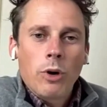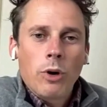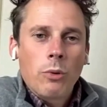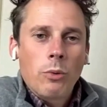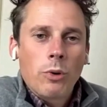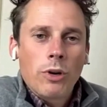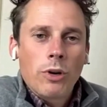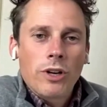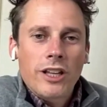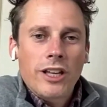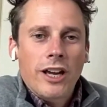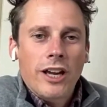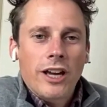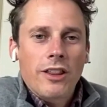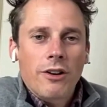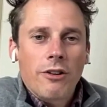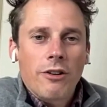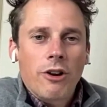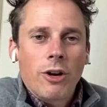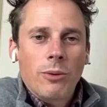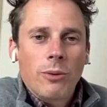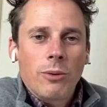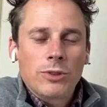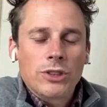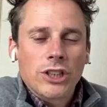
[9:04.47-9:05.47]
But what what are the
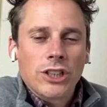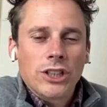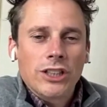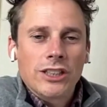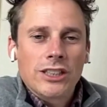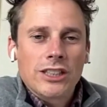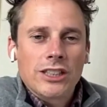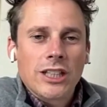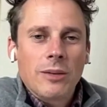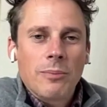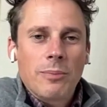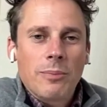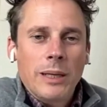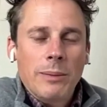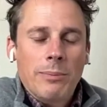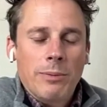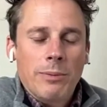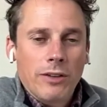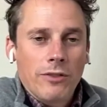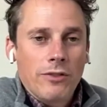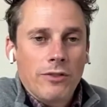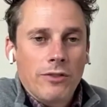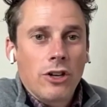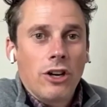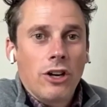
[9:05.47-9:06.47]
other options that
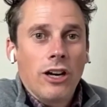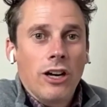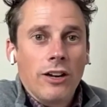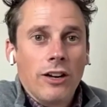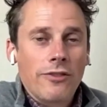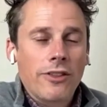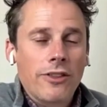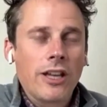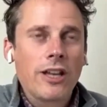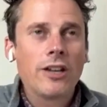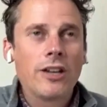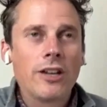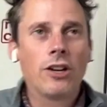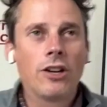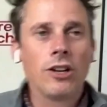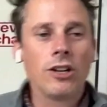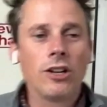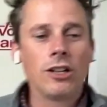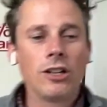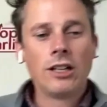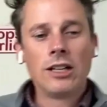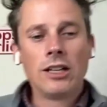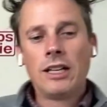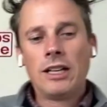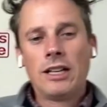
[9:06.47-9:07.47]
people have got if they're
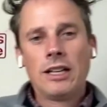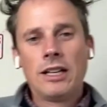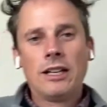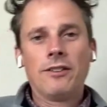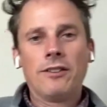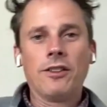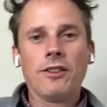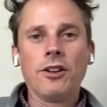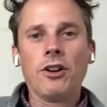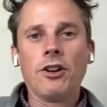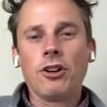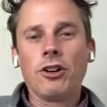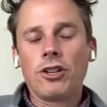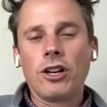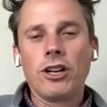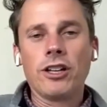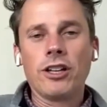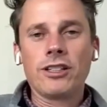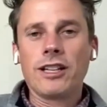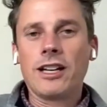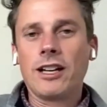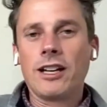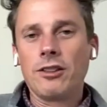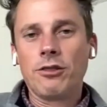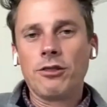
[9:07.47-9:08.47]
not they're not
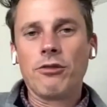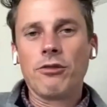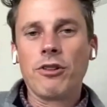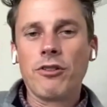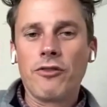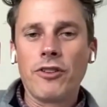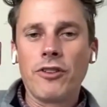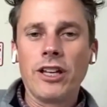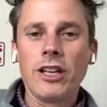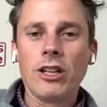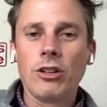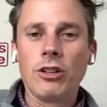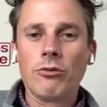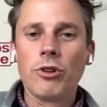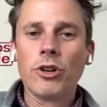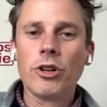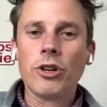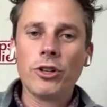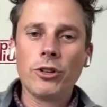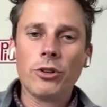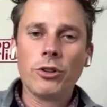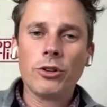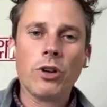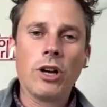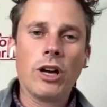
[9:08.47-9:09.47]
going down the reveal
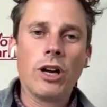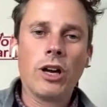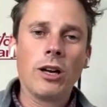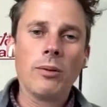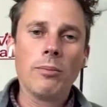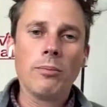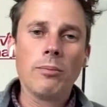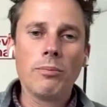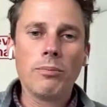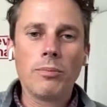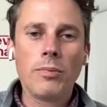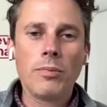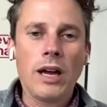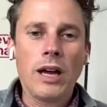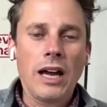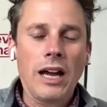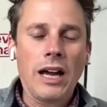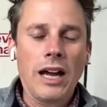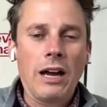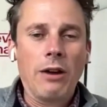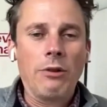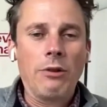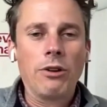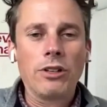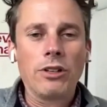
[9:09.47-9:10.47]
route? Um,
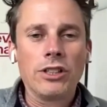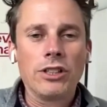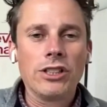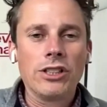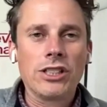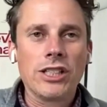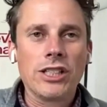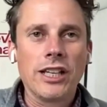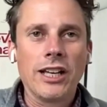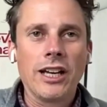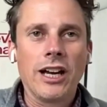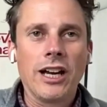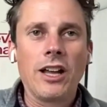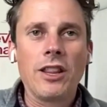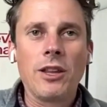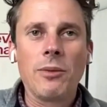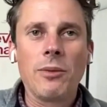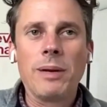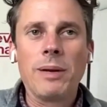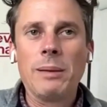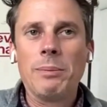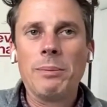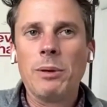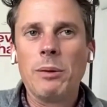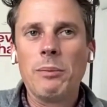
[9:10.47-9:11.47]
how are you seeing
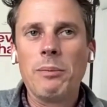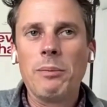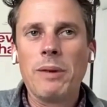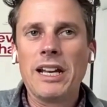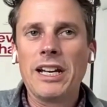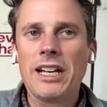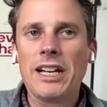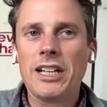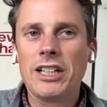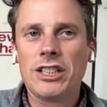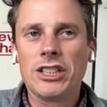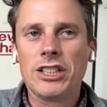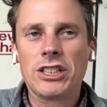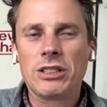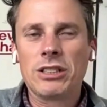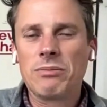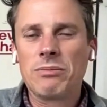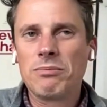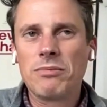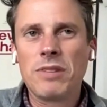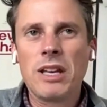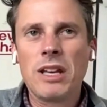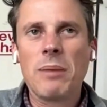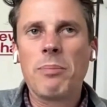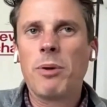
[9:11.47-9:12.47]
other people
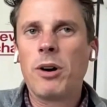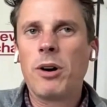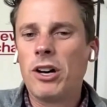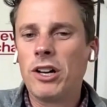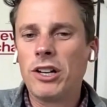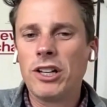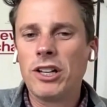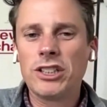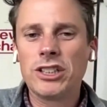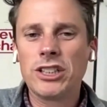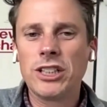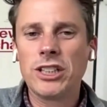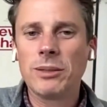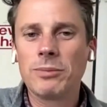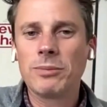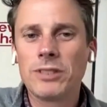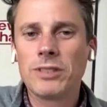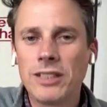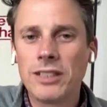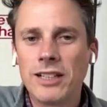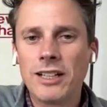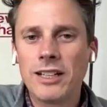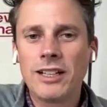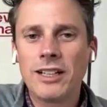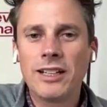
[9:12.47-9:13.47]
manage their
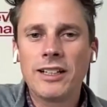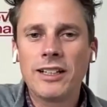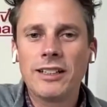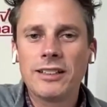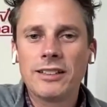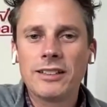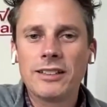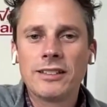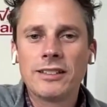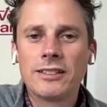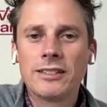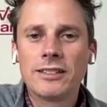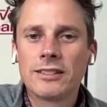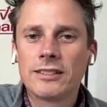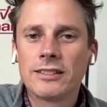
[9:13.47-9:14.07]
partnerships today?